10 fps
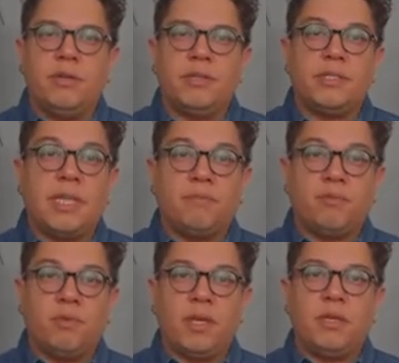Step
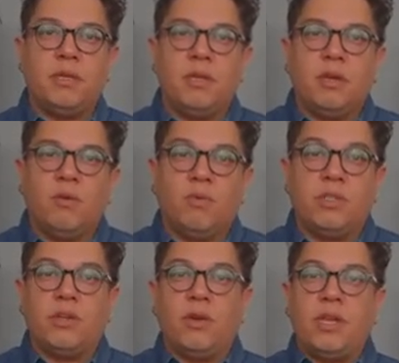3, was
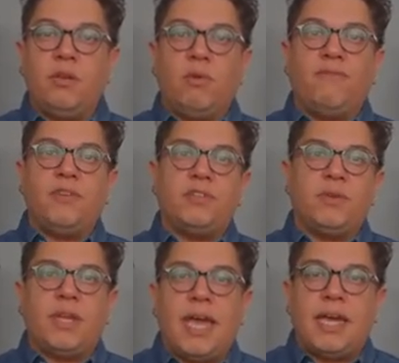there any
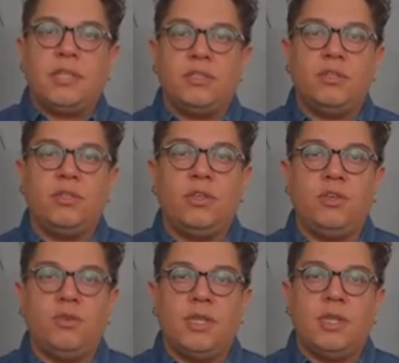refrigerant added to the
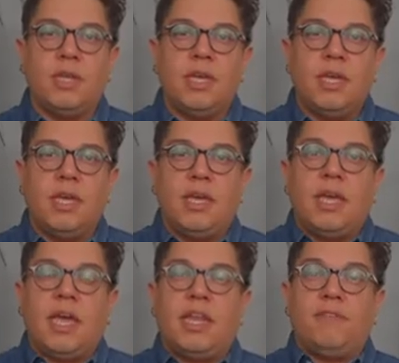unit,
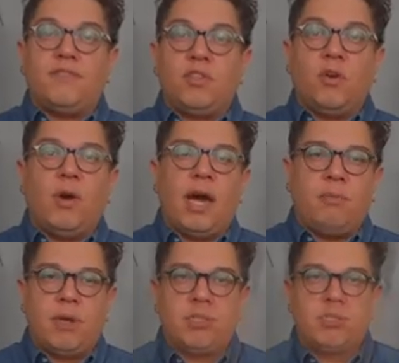and if so, how
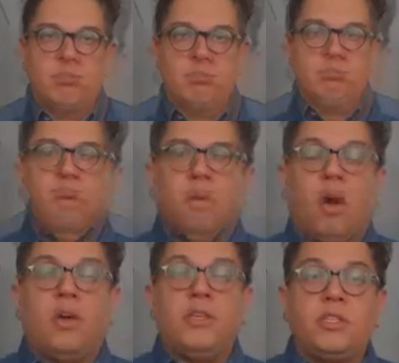much?
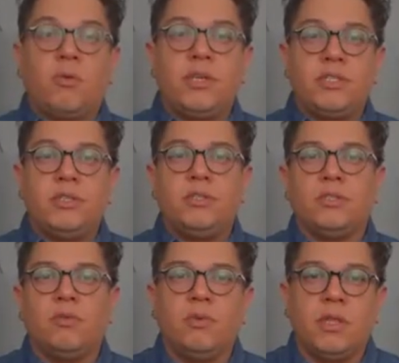All these questions
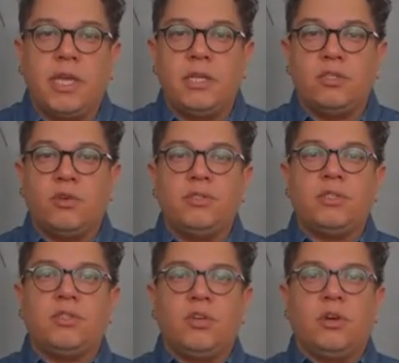are related towards
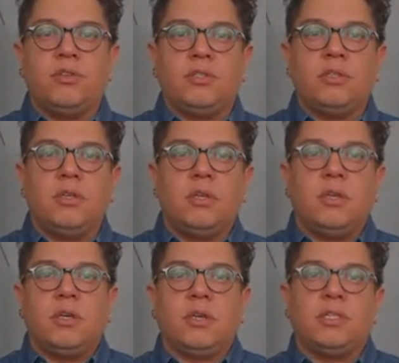the charge,
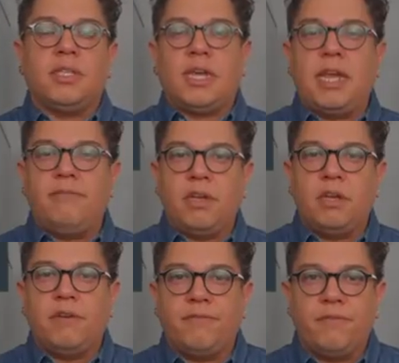because not having
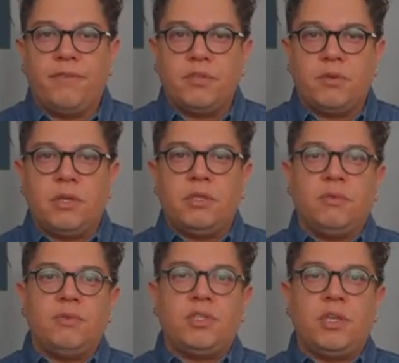enough refrigerant in the
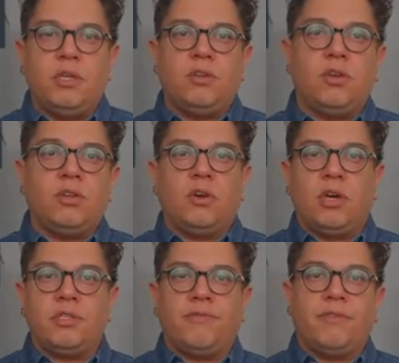machine could
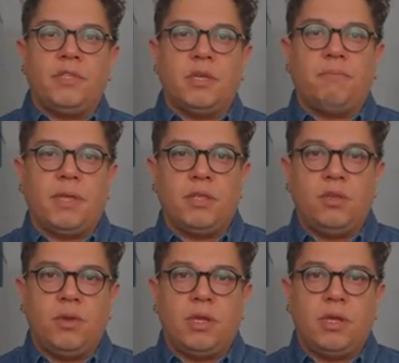cause a freeze up on the unit.